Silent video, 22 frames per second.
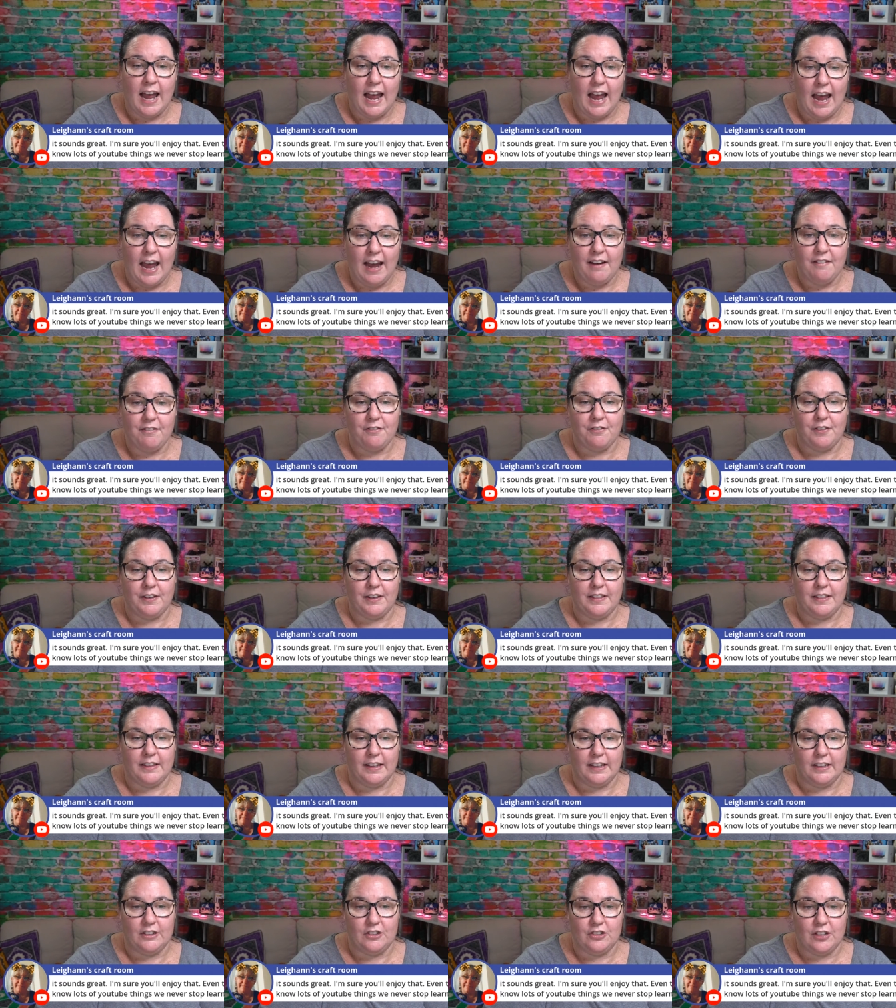
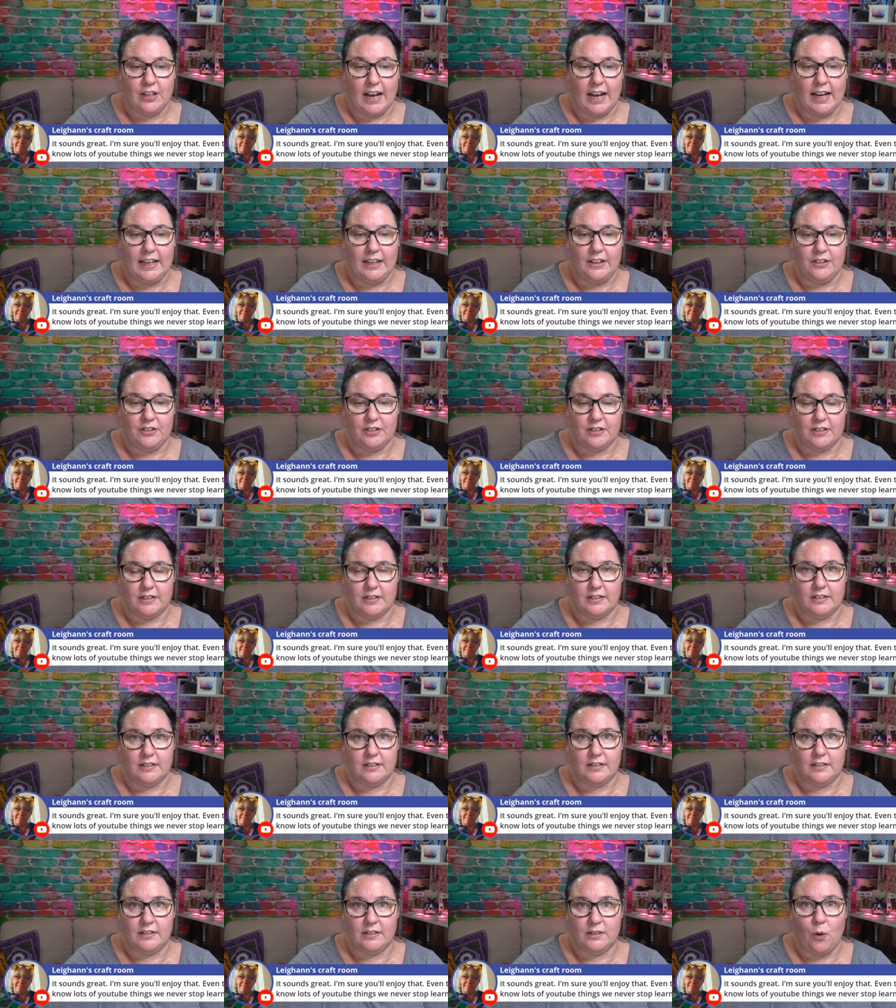Everything
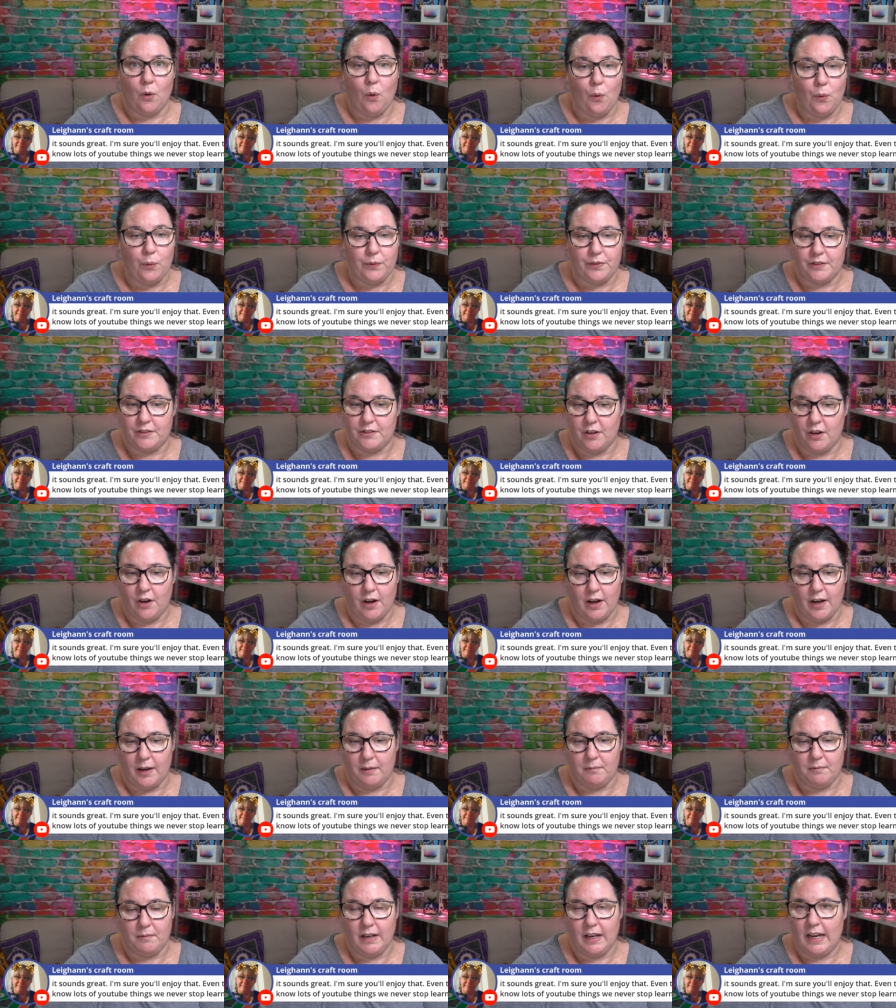changes all the
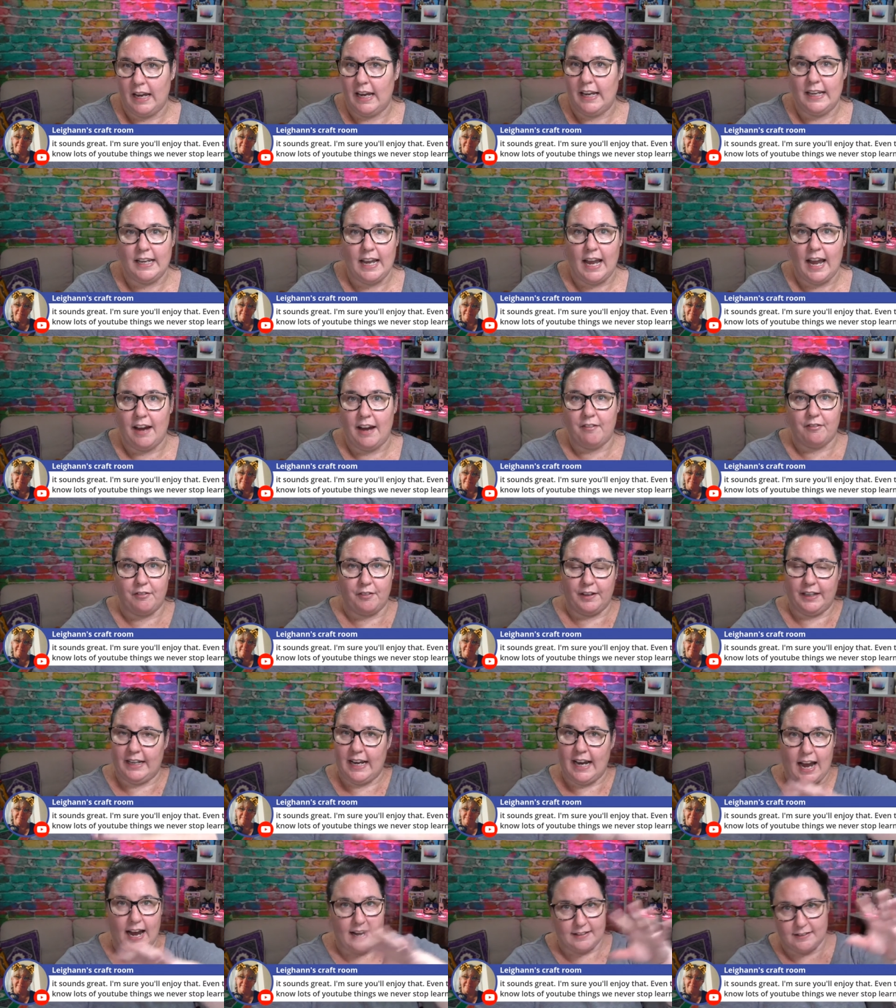time in every
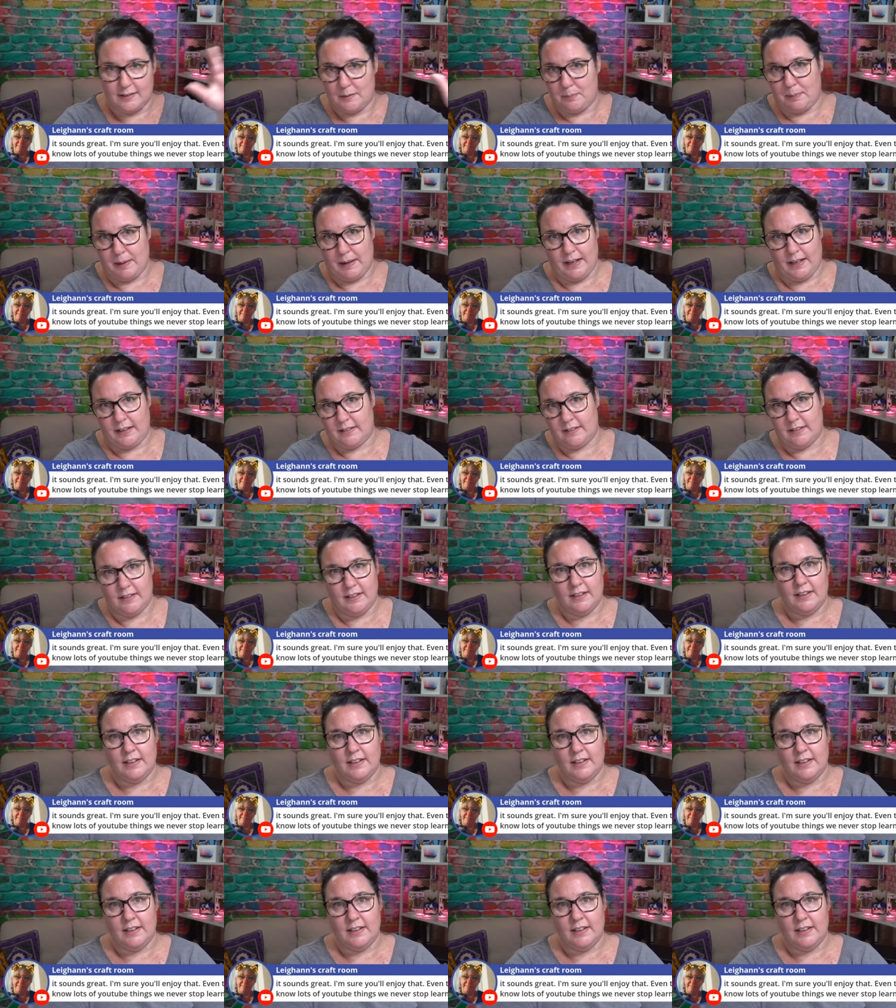aspect.